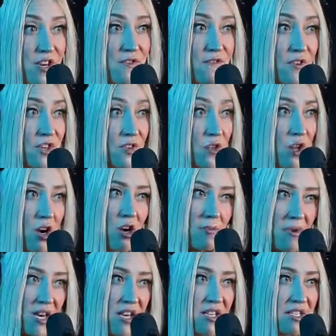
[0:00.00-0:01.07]
grid for long
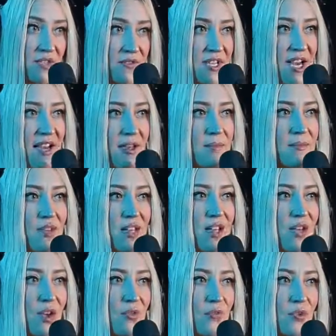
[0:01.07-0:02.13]
periods of time
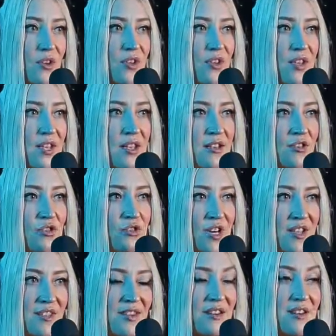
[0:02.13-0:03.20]
really
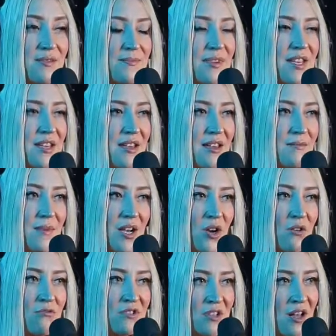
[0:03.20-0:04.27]
strengthened me in my
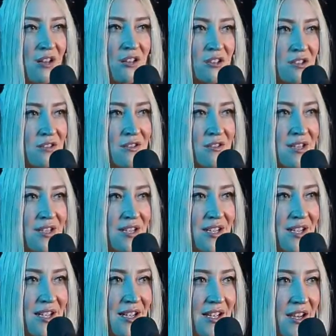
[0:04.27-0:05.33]
own solitude.
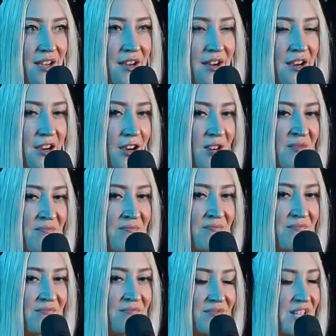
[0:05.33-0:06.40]
Yeah.
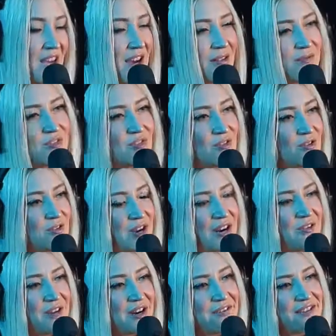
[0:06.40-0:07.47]
Yeah. So
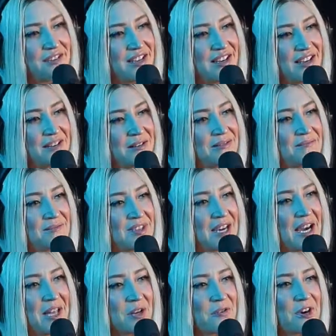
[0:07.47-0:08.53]
I would say
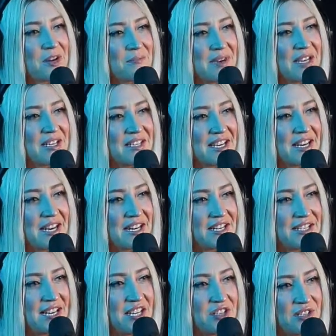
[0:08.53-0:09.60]
highly recommend 10 out
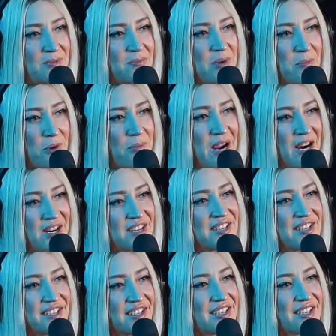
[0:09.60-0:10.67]
of 10. Just be prepared